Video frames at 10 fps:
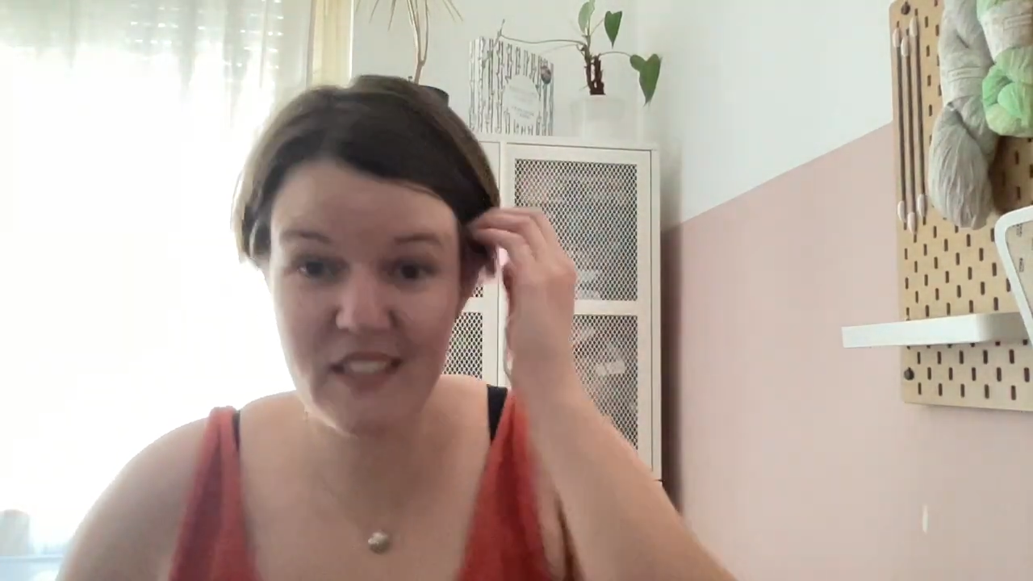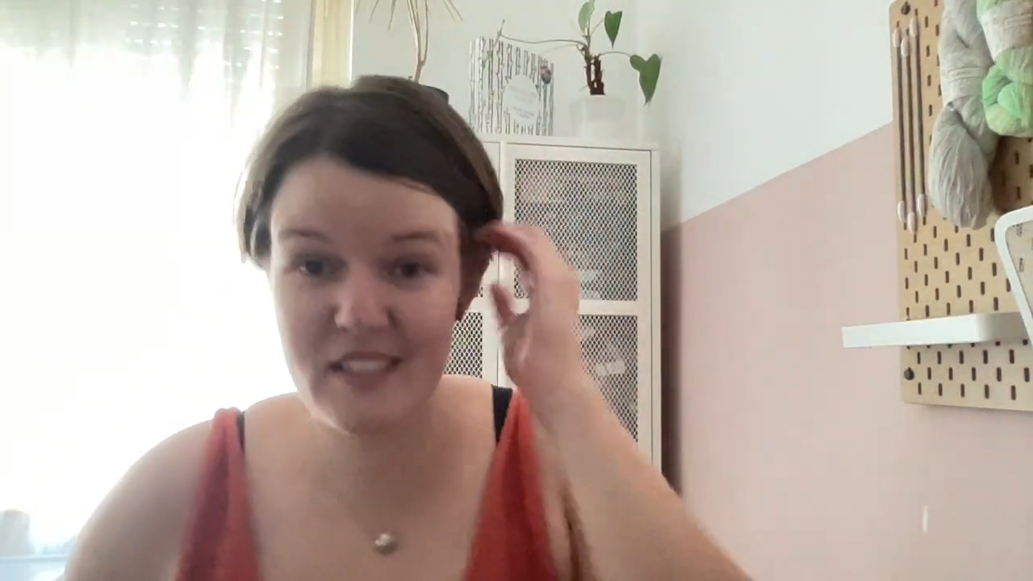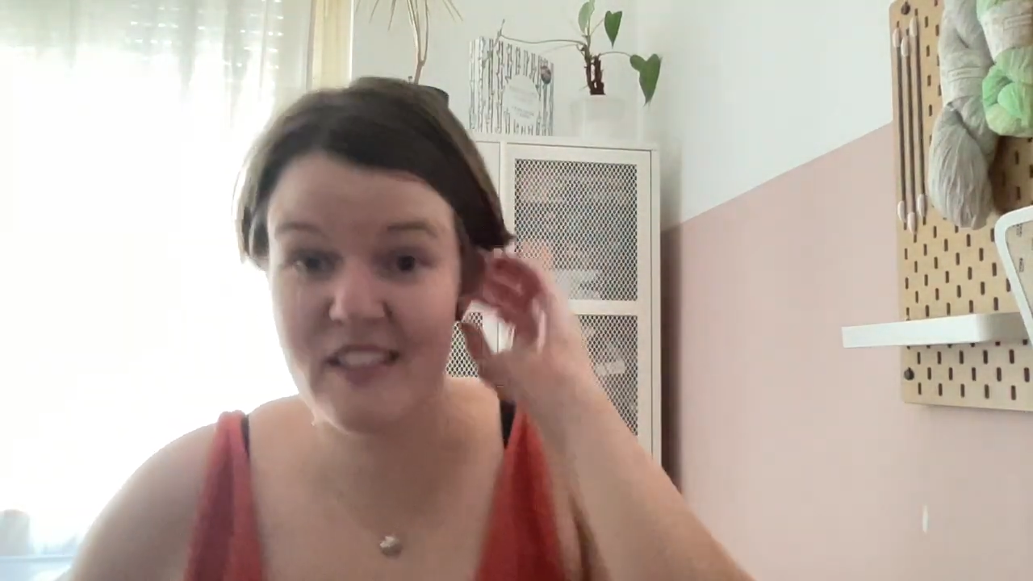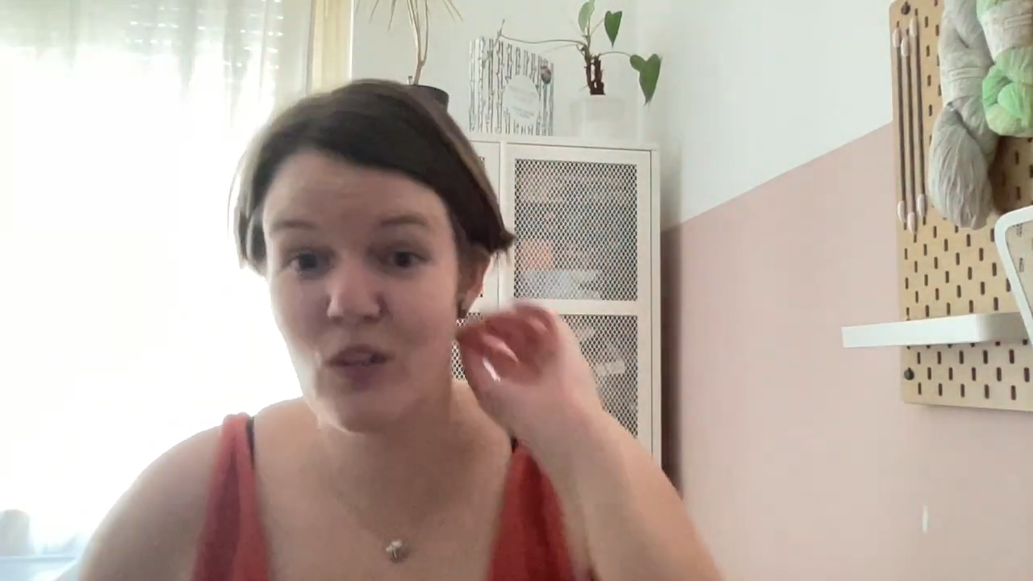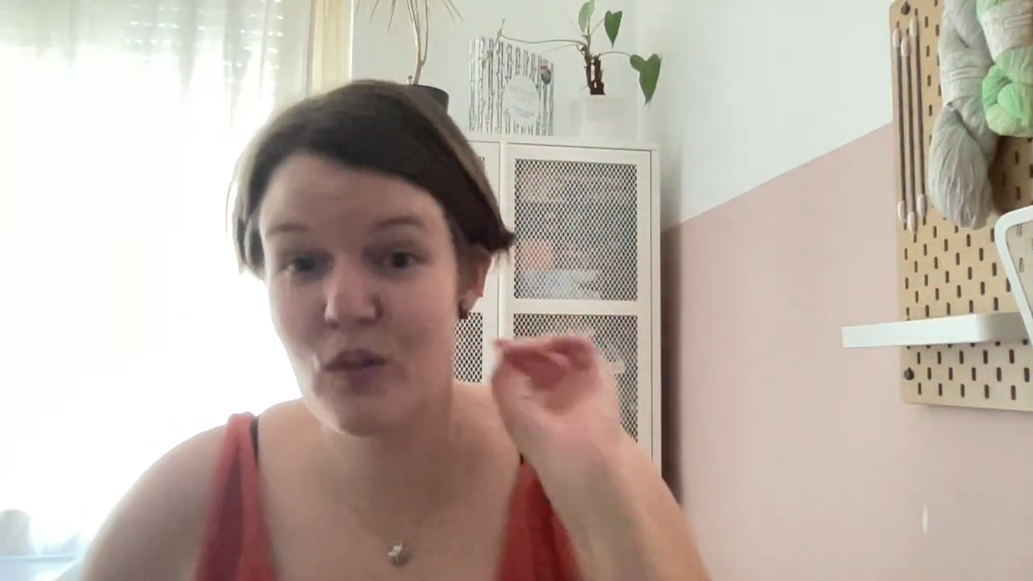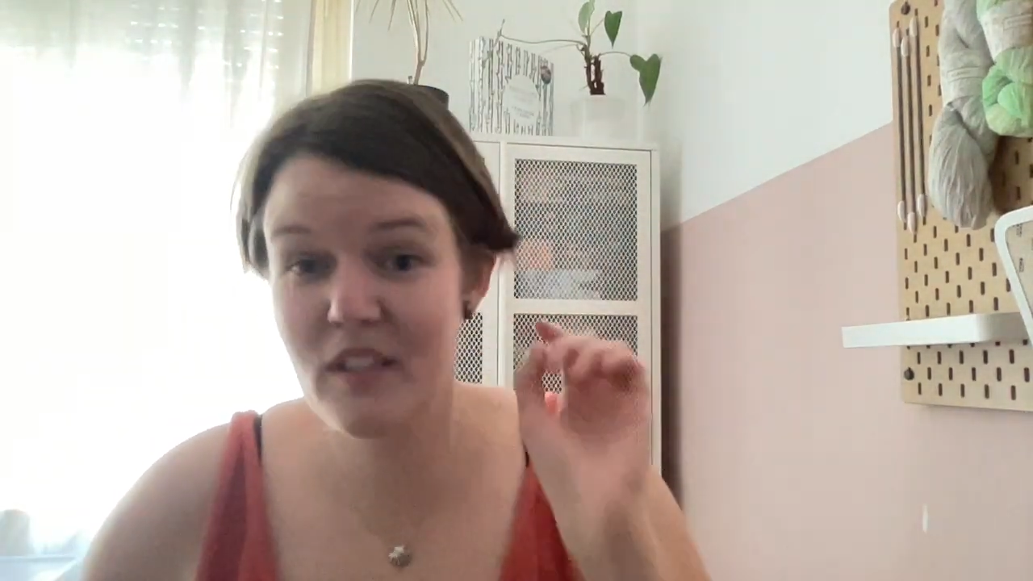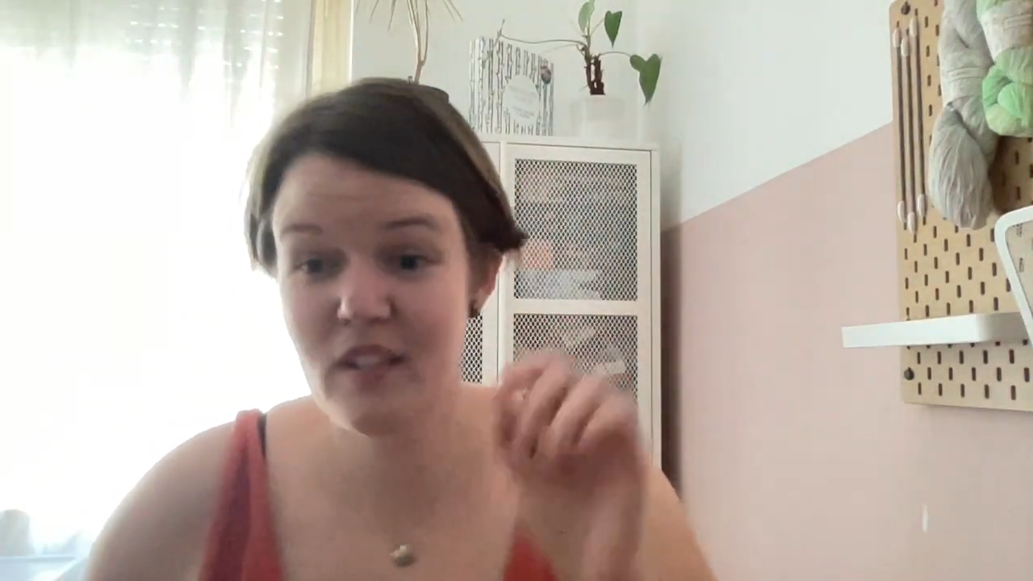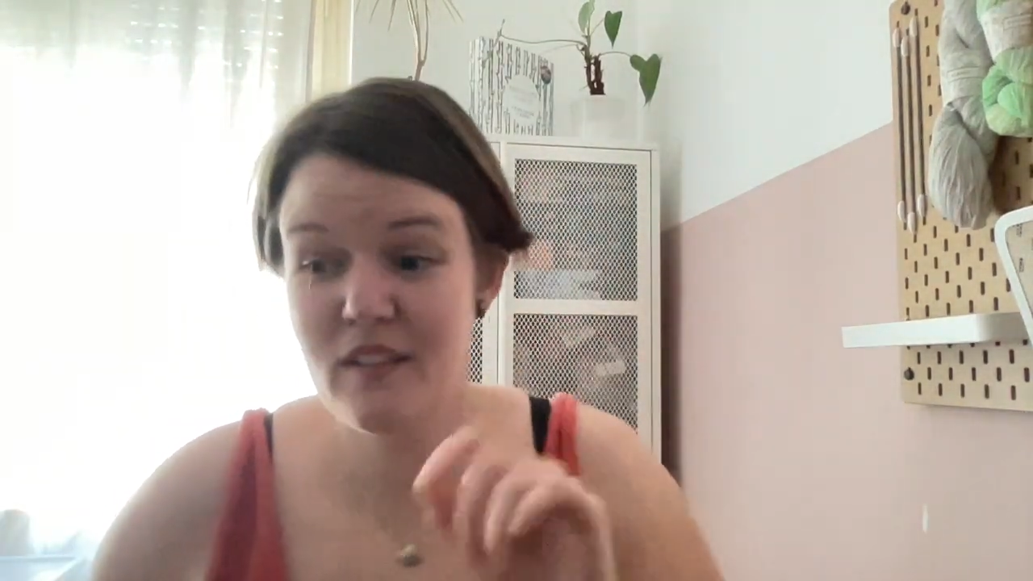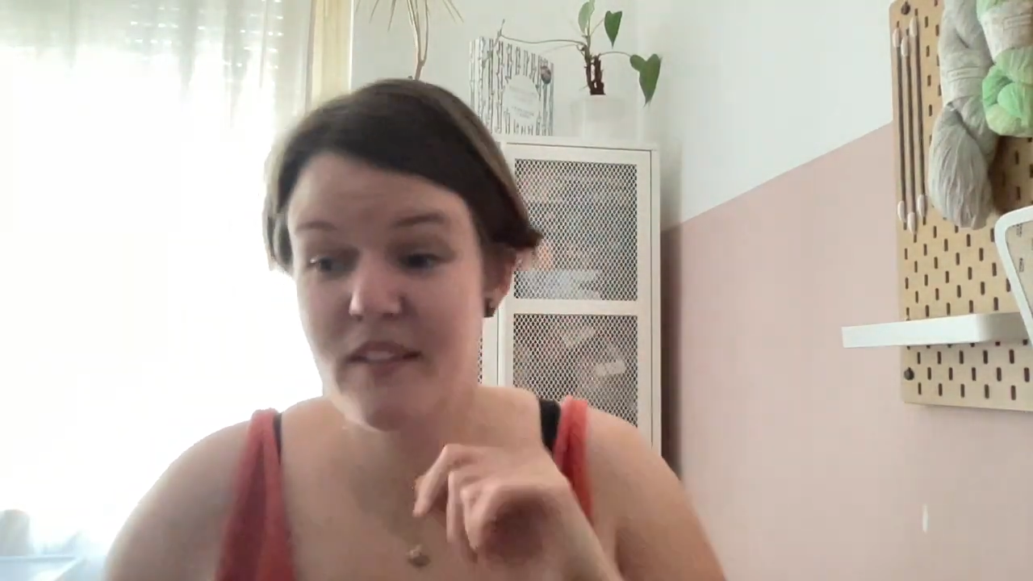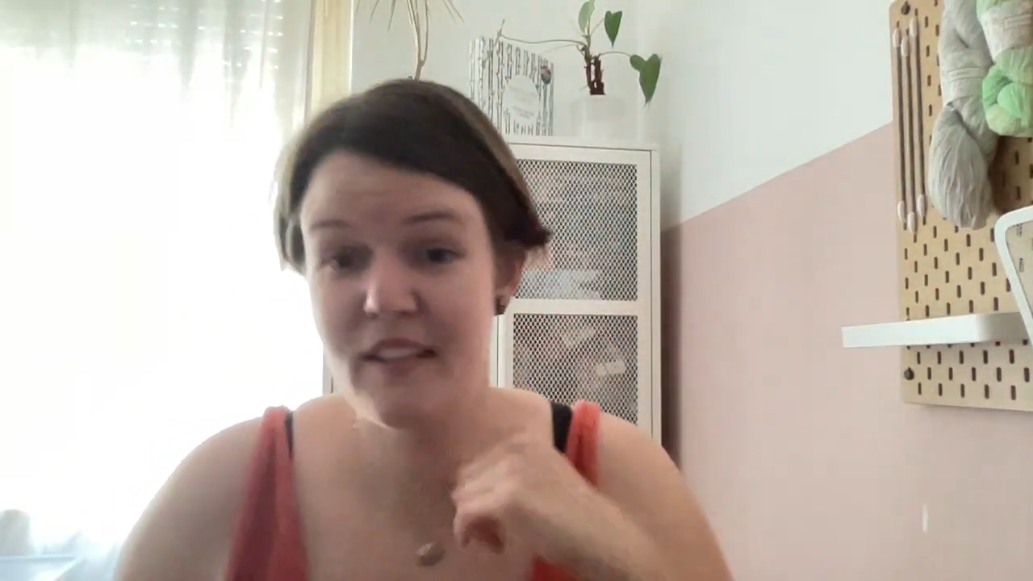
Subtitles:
is the only